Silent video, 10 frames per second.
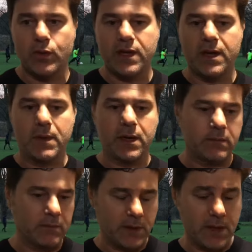with them,
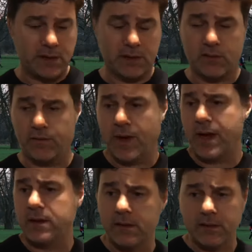and yes, and to
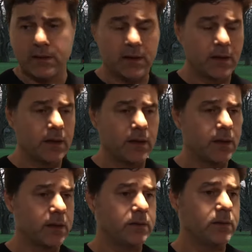find
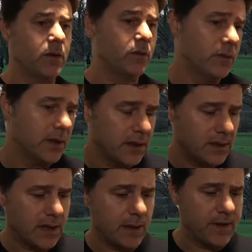
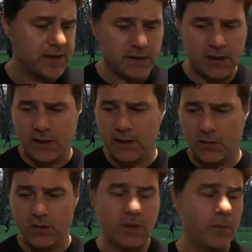the capacity
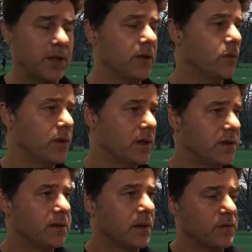to deal better with
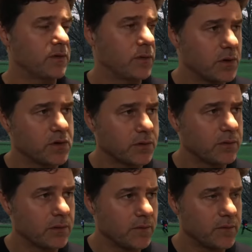this type of situation
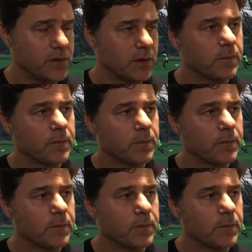in the future.